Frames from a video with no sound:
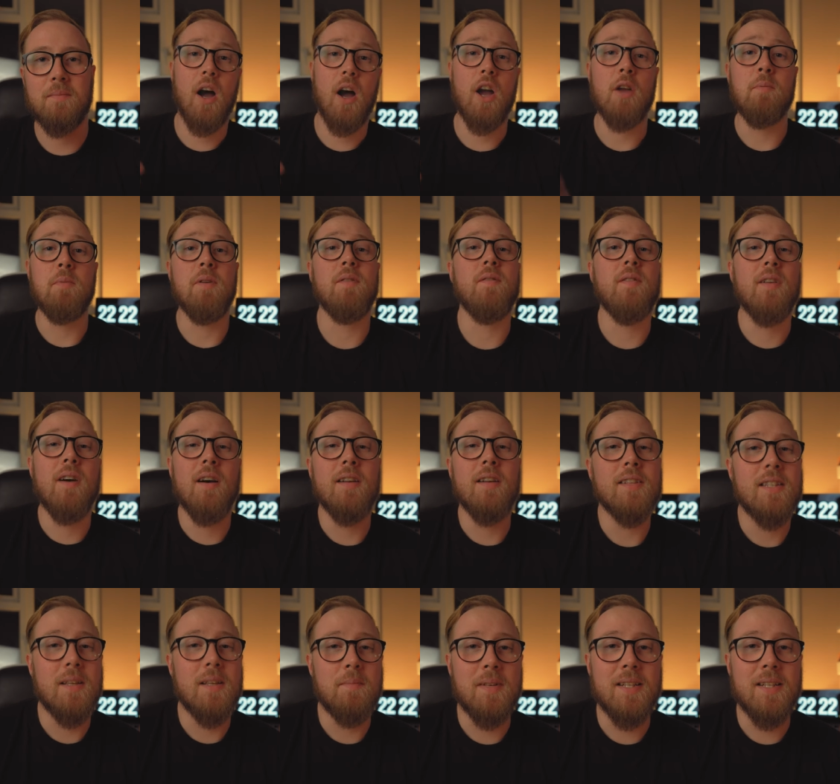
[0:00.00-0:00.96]
I hope you've
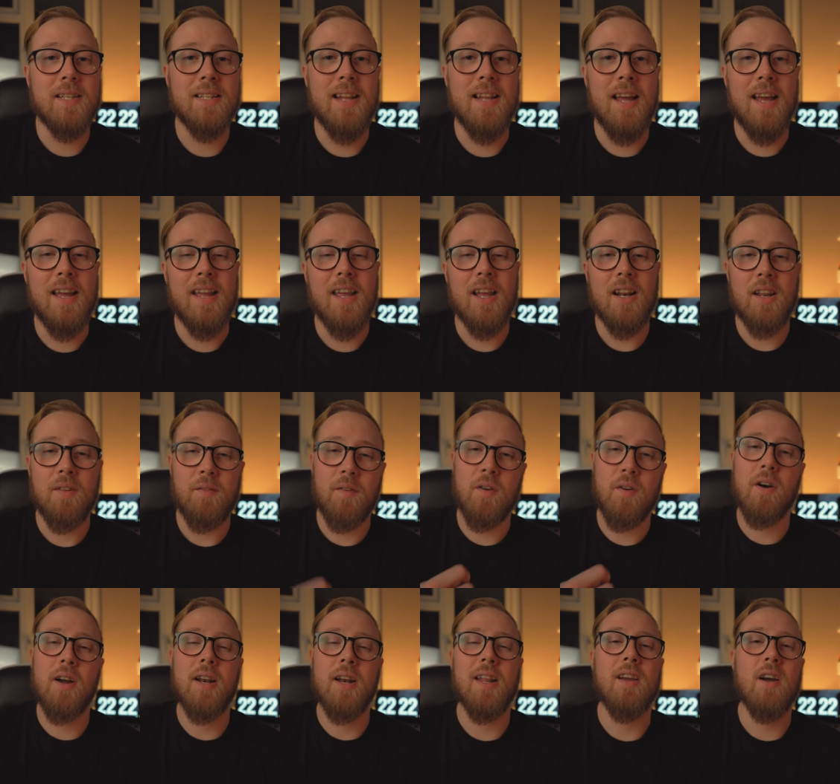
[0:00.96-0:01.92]
learned something today, and if you've
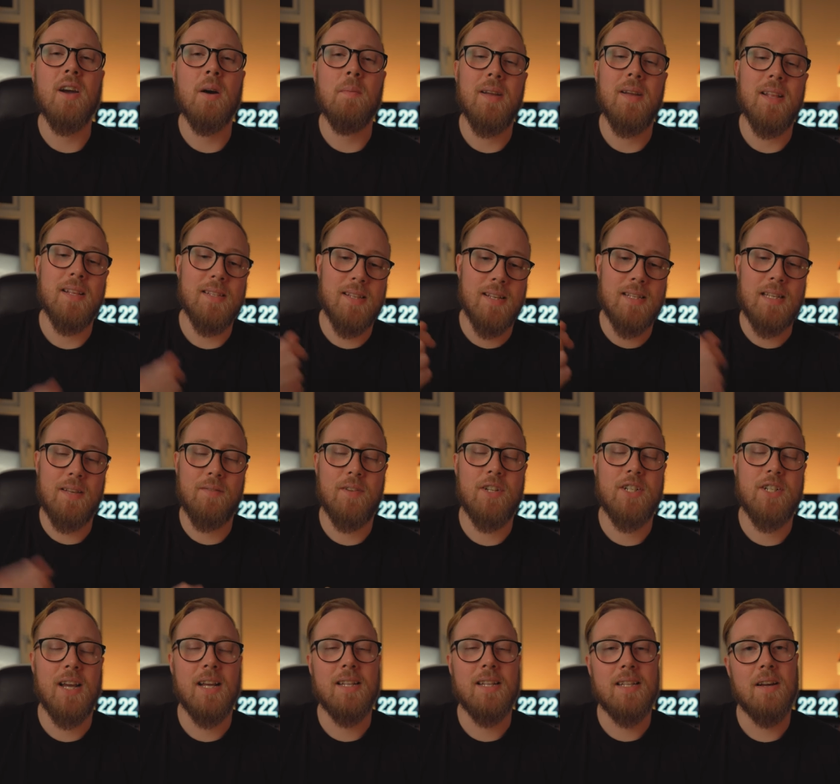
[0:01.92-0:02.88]
got any comments, let's have a
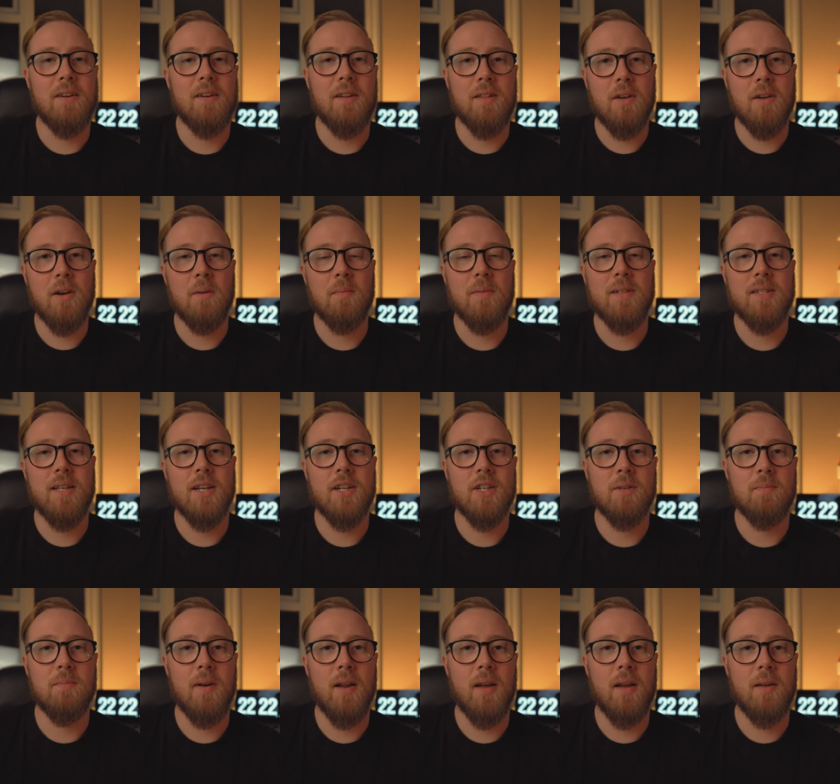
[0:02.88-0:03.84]
chat down in the comment
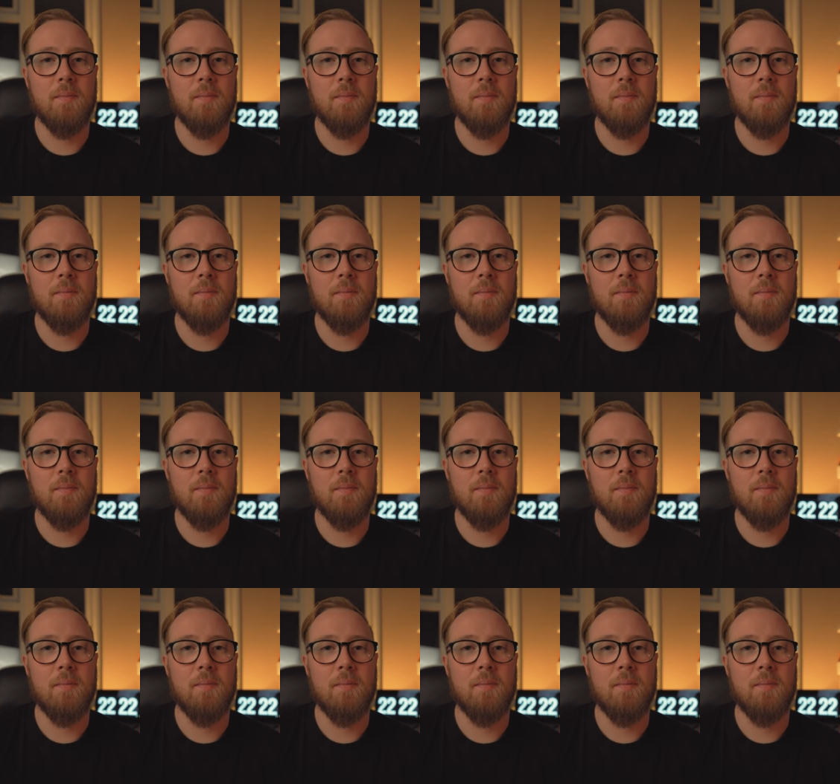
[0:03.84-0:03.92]
section below.